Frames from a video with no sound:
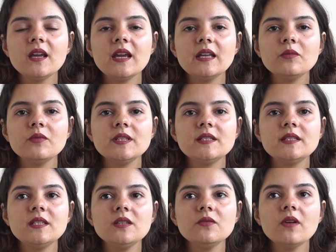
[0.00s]
and we
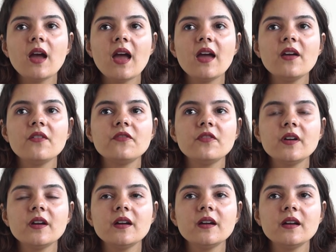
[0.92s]
still
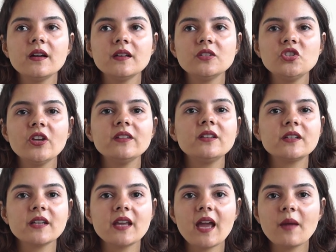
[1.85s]
have
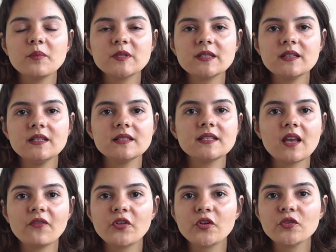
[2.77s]
gender gaps in
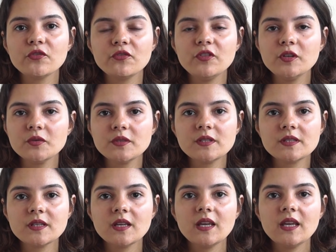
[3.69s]
several
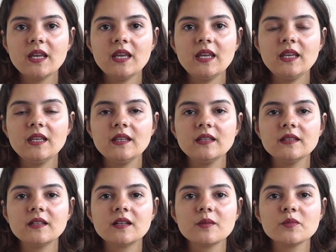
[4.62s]
fields
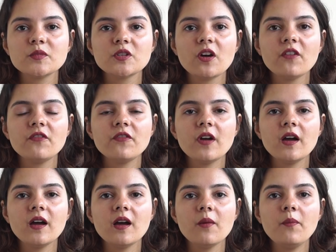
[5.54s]
in terms of
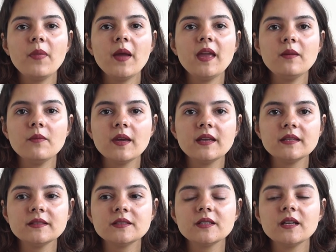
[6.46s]

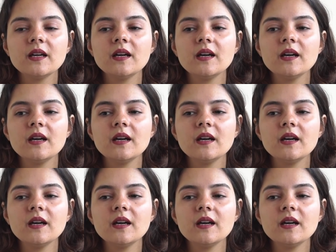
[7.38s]
payment,